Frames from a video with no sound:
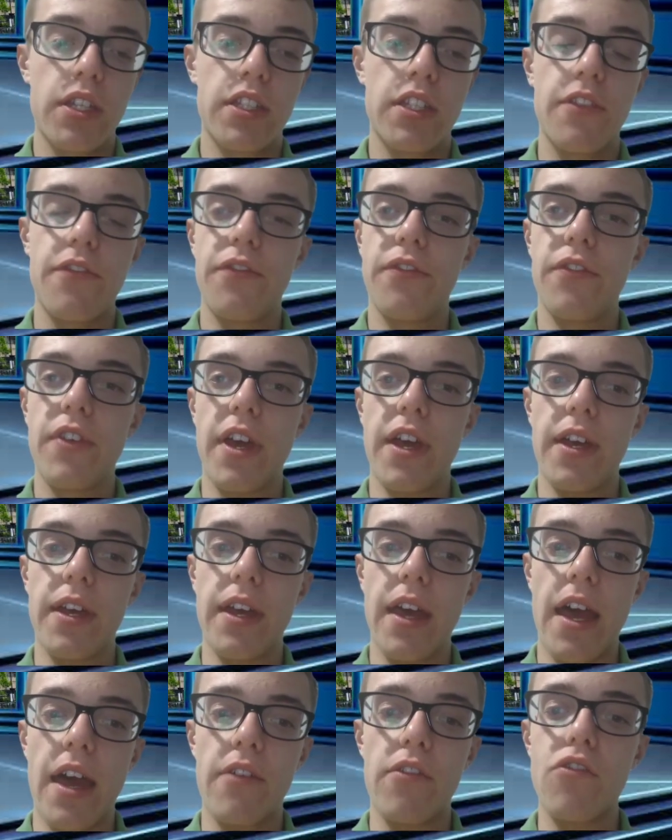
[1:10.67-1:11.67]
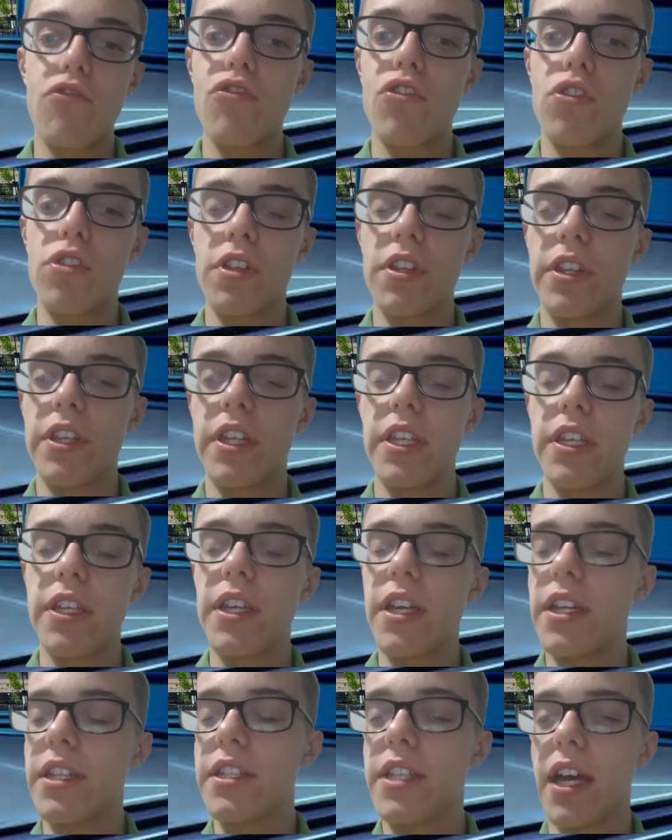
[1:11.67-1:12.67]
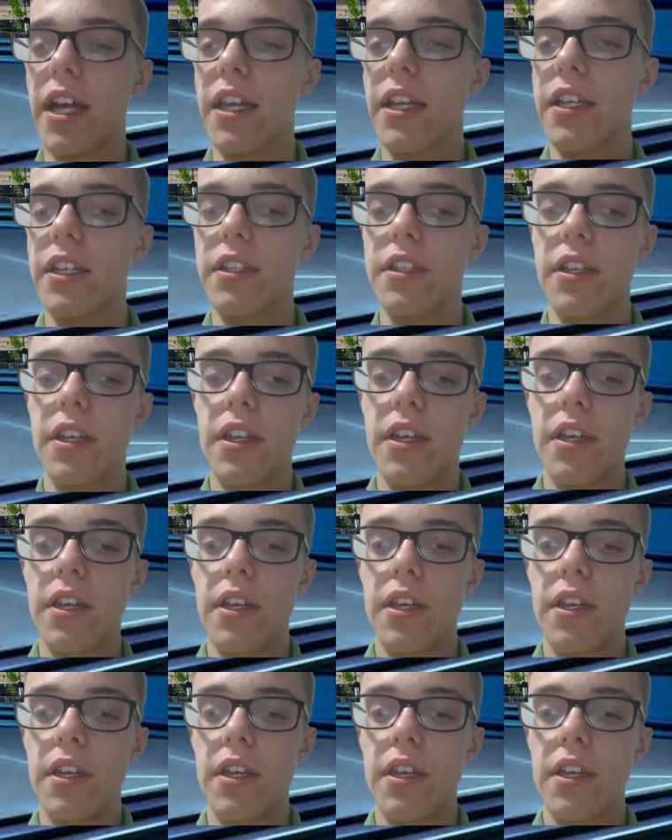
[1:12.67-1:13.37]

to uh, have a role in the Italian